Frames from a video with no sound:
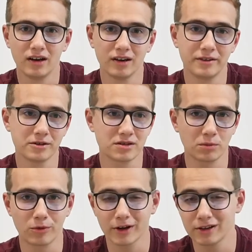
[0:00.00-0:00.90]
There's
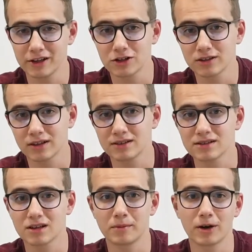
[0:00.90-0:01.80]
some regulation that
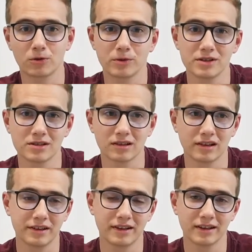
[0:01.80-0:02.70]
has come out
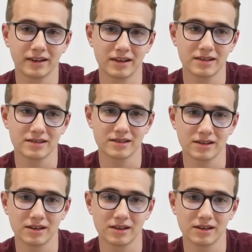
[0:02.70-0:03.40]
recently that has